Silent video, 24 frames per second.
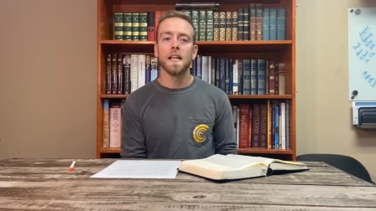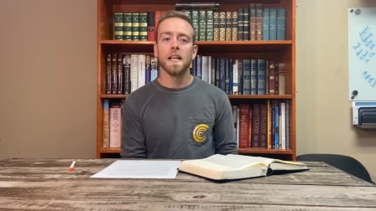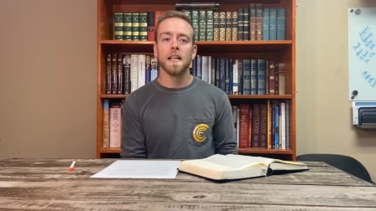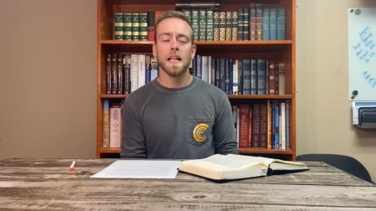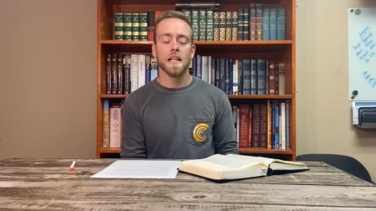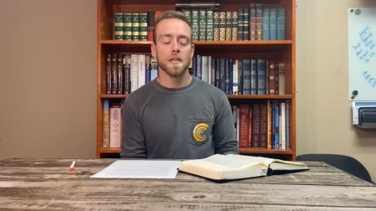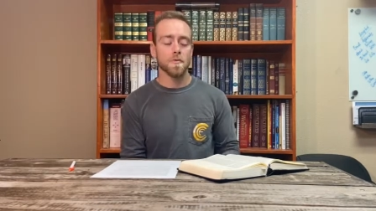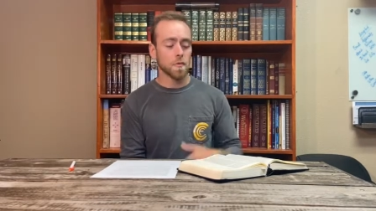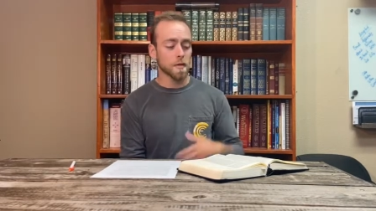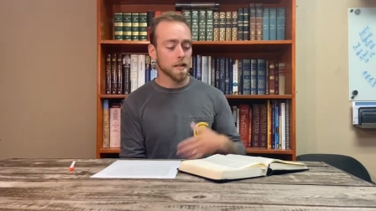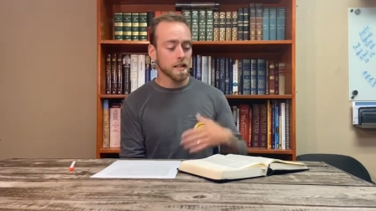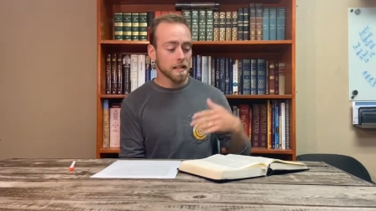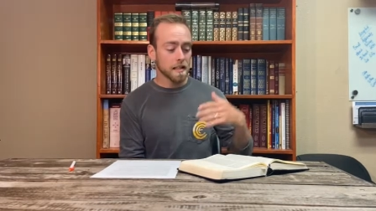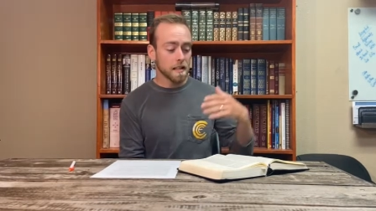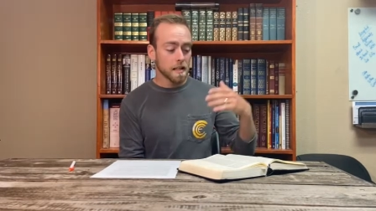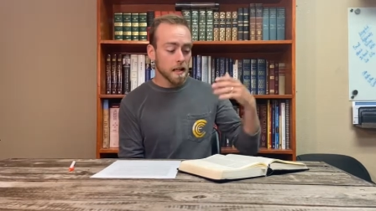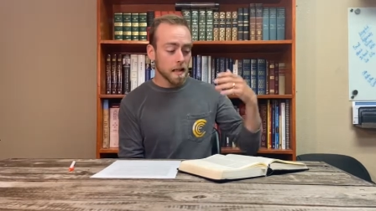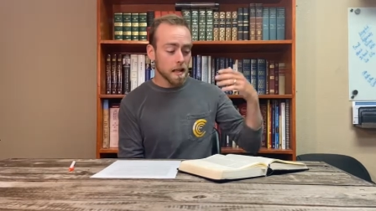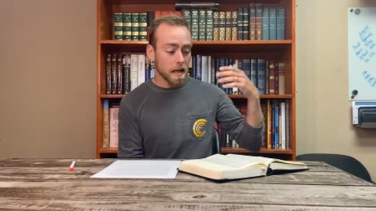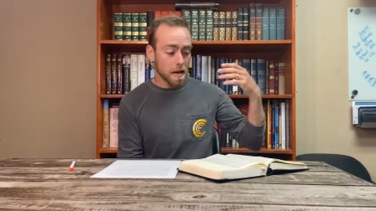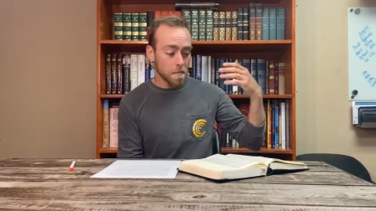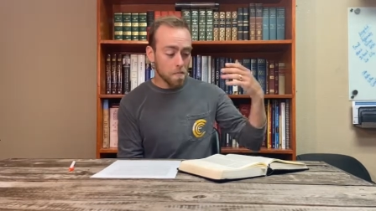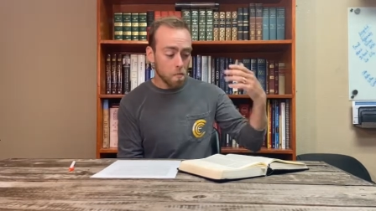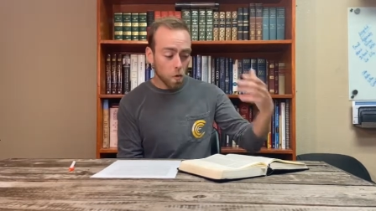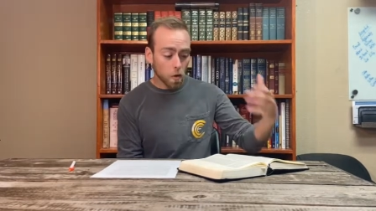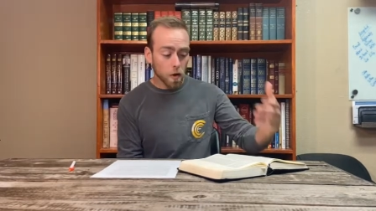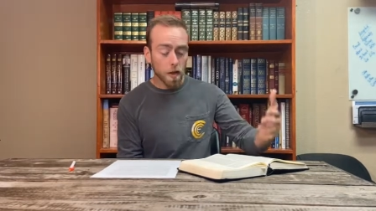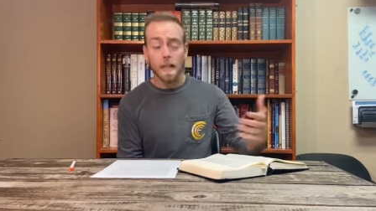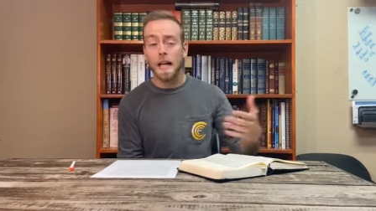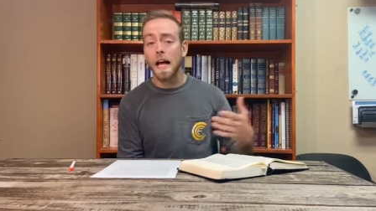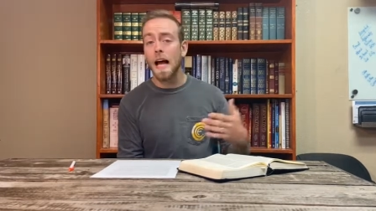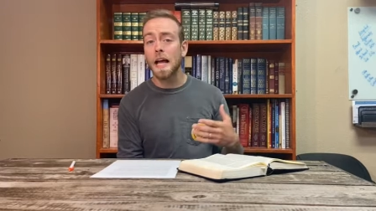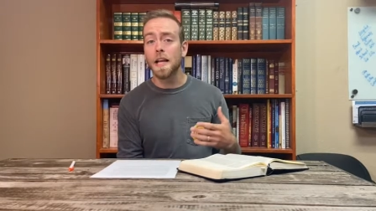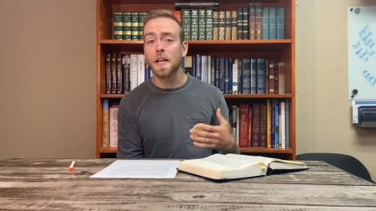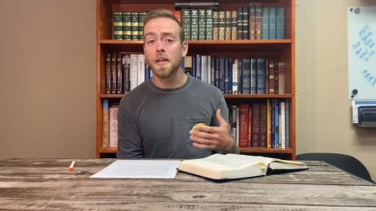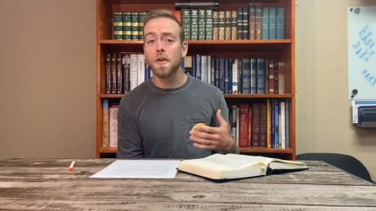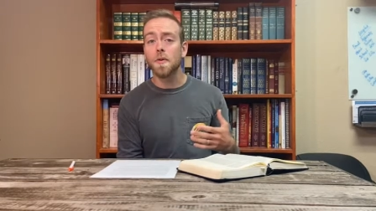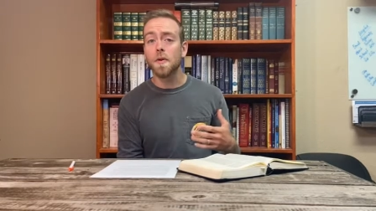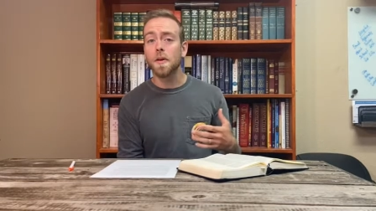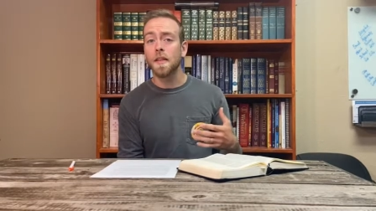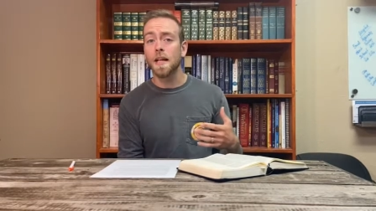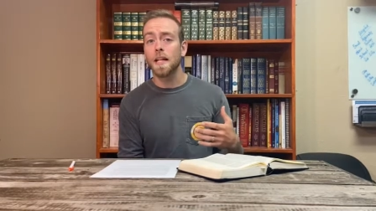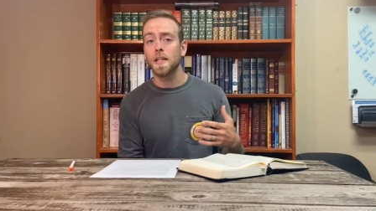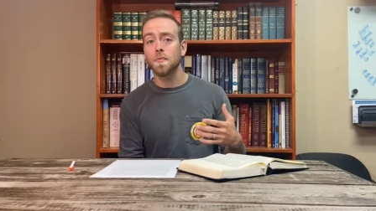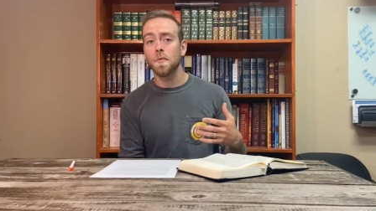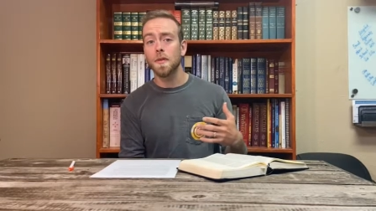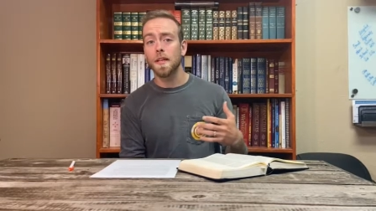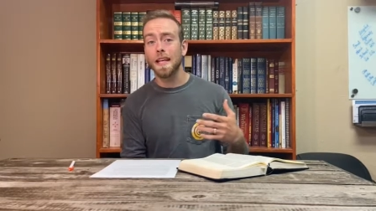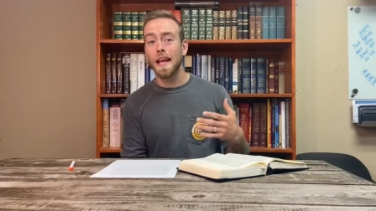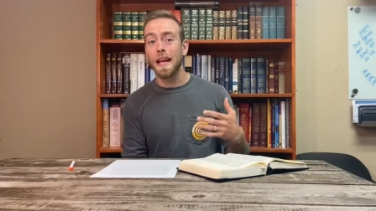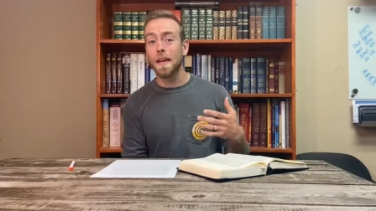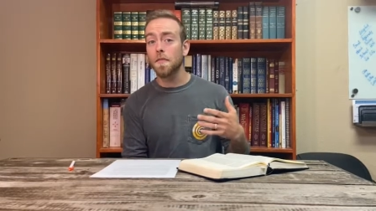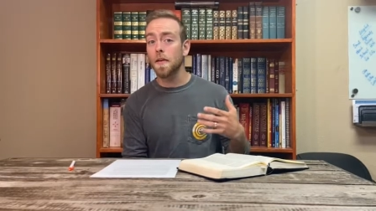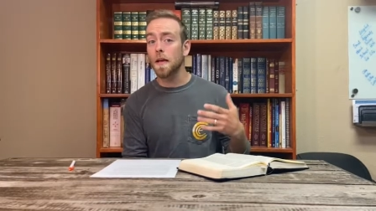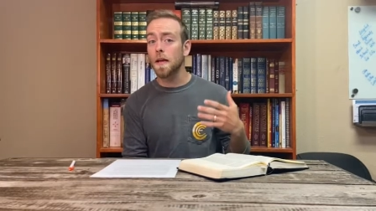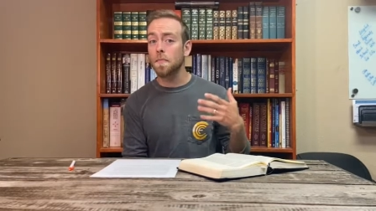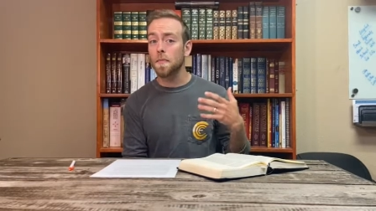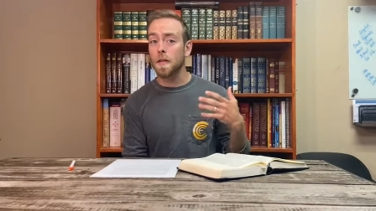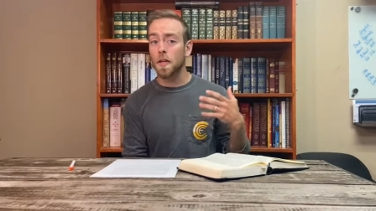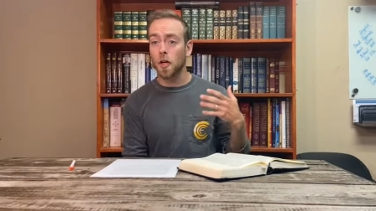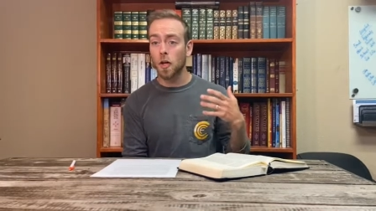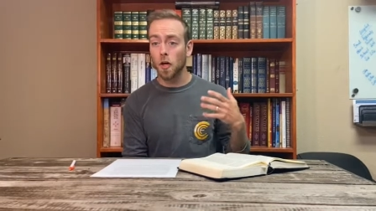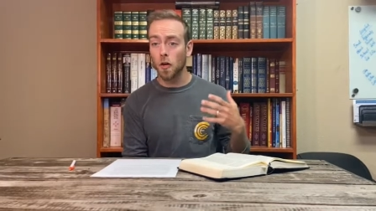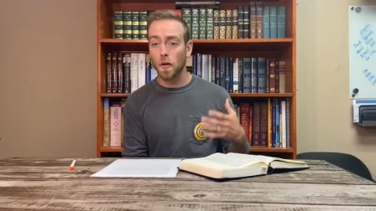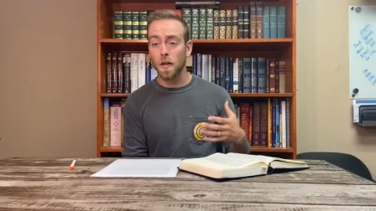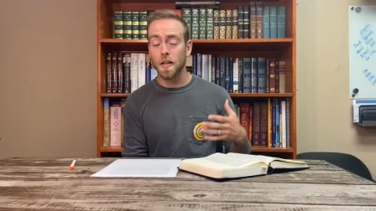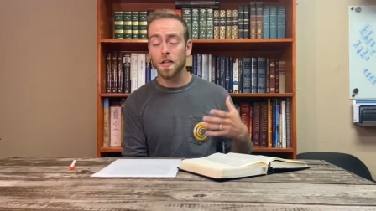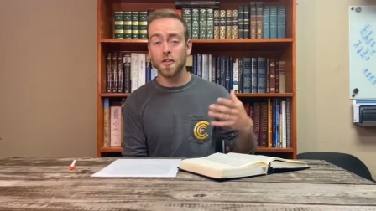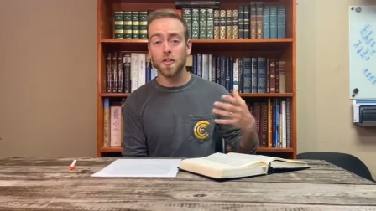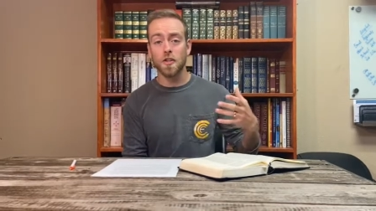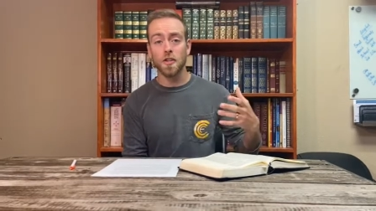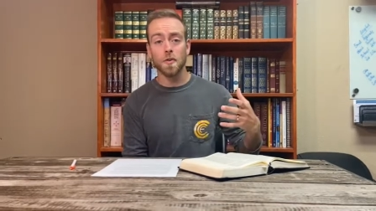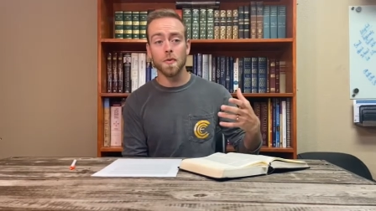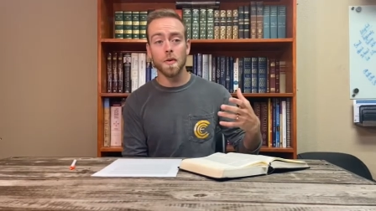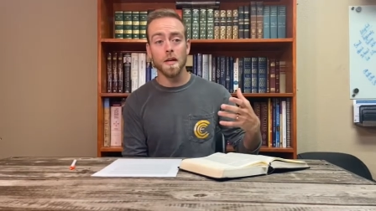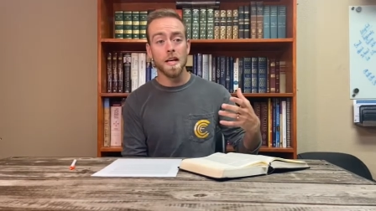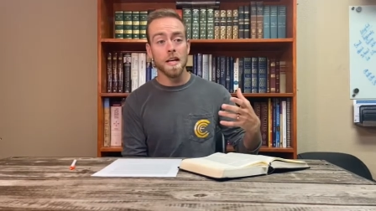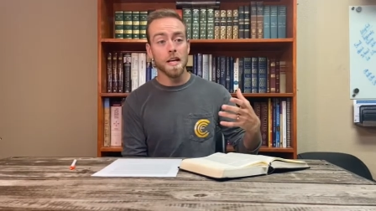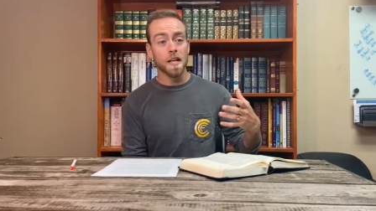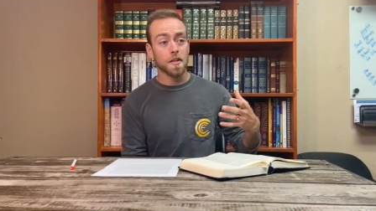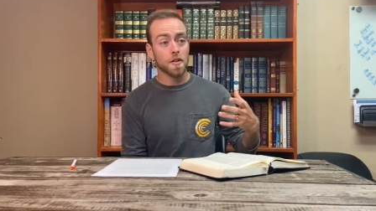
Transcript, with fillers: That's what Mordecai knew, and that's what gave him the courage to,